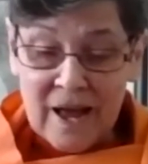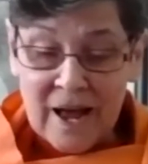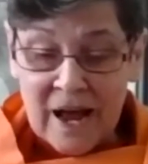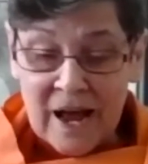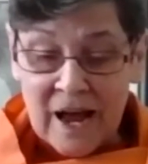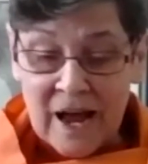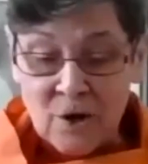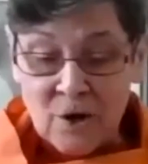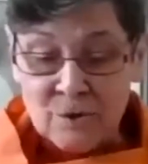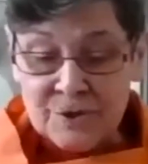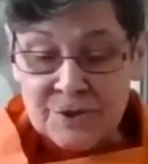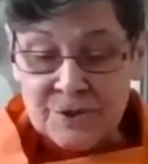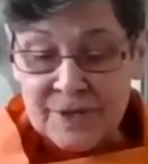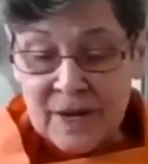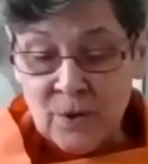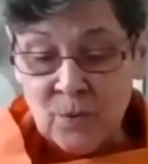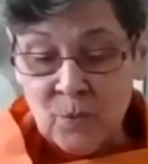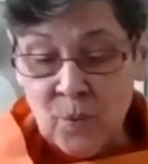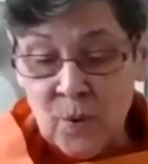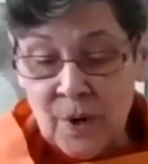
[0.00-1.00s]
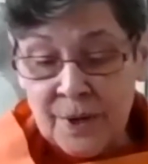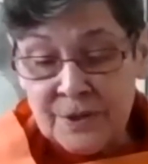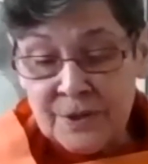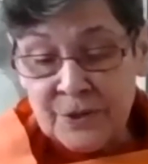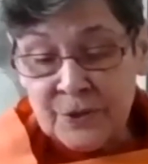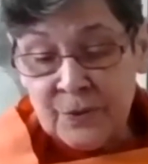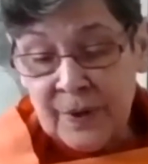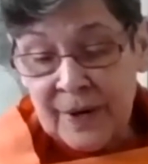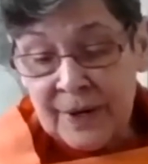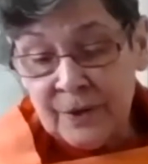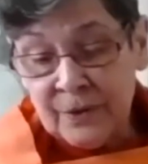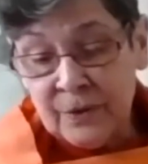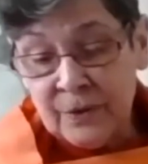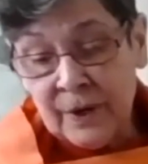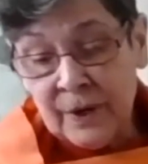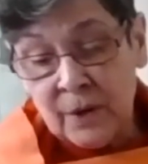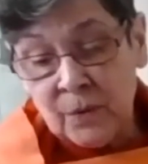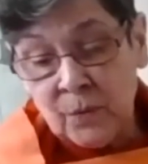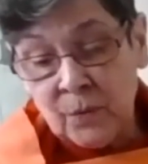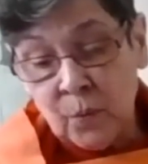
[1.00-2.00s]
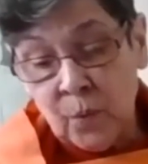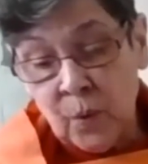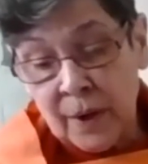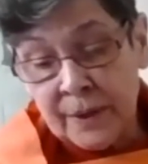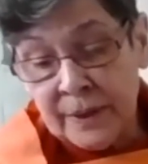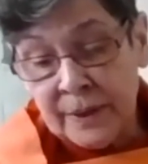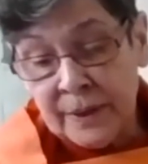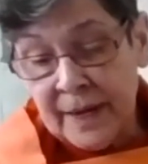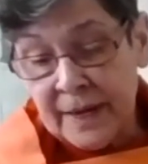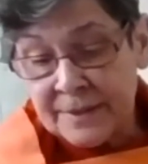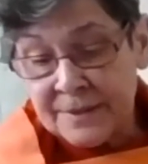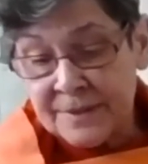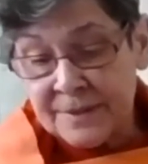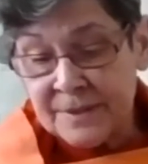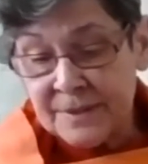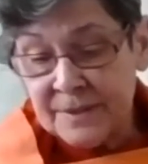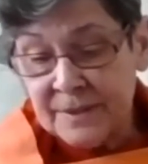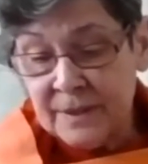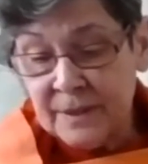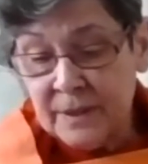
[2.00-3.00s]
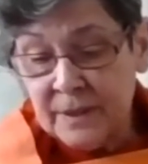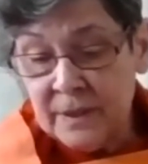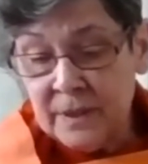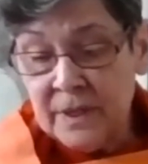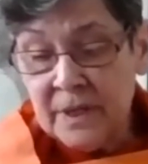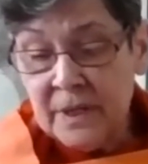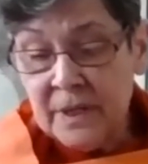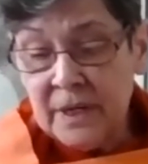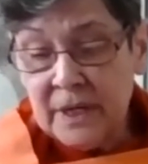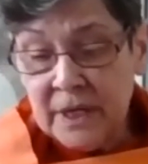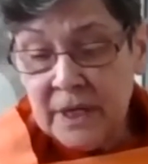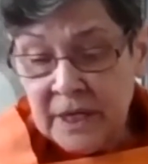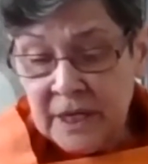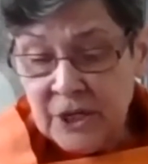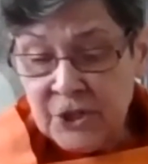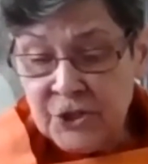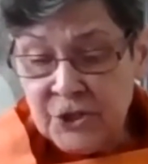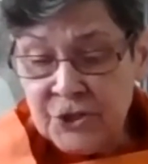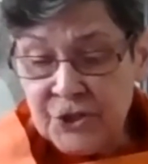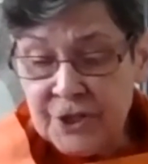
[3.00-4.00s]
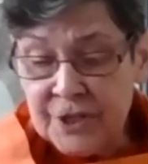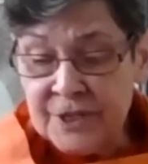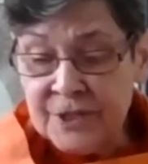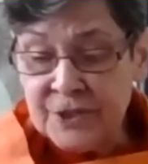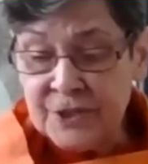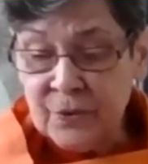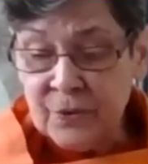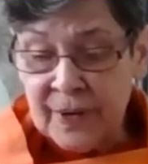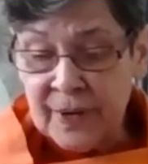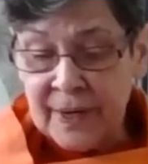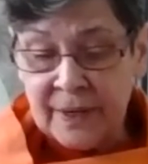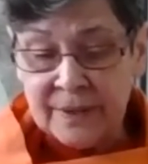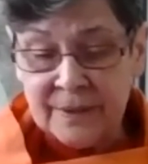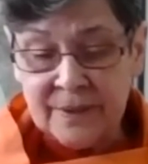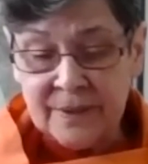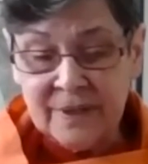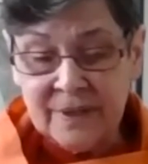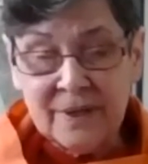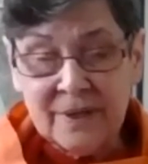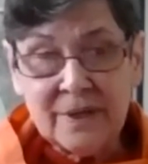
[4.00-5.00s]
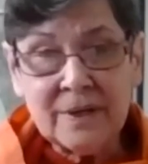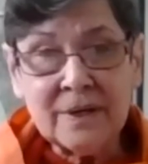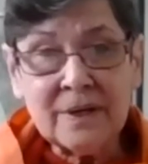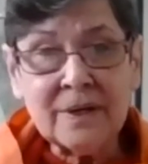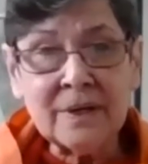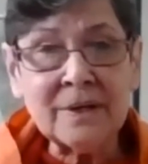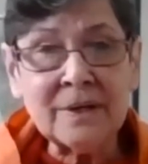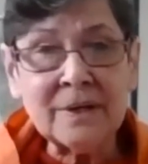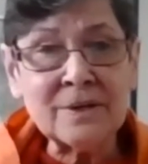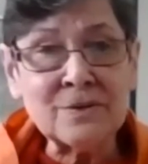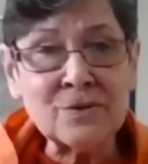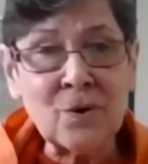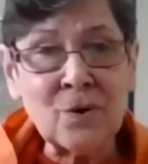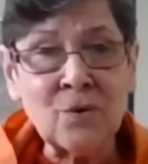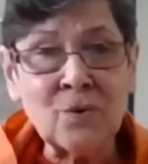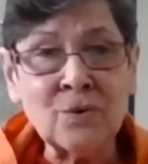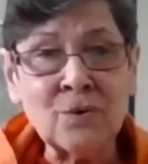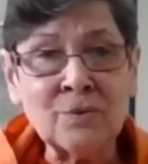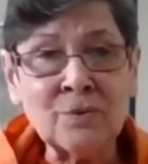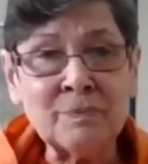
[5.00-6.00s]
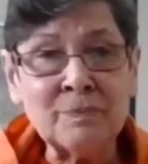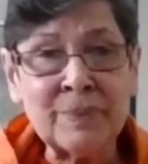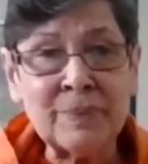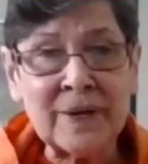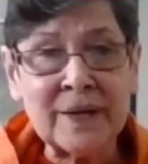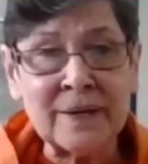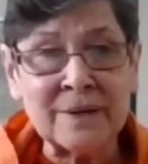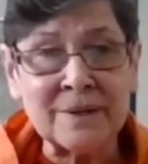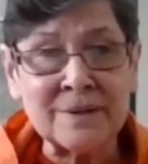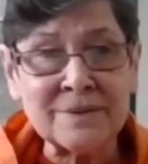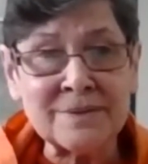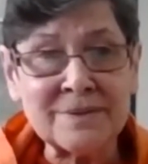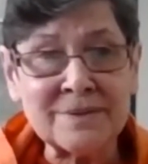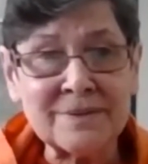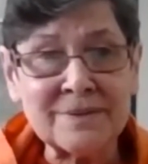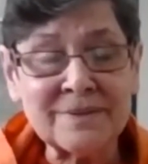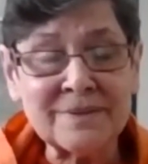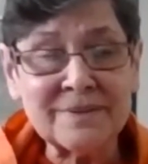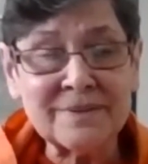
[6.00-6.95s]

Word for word: How say one is greater and one less? Each is great in his own place.